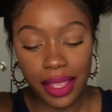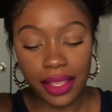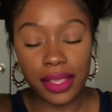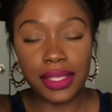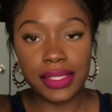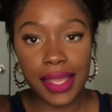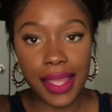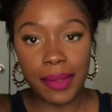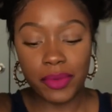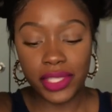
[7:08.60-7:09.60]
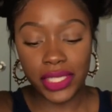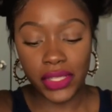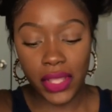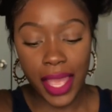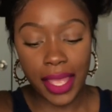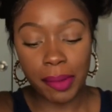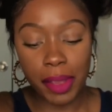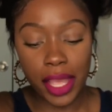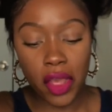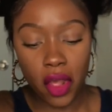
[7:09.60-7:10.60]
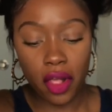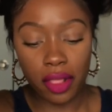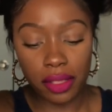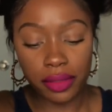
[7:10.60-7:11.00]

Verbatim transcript: A good time was still had by all.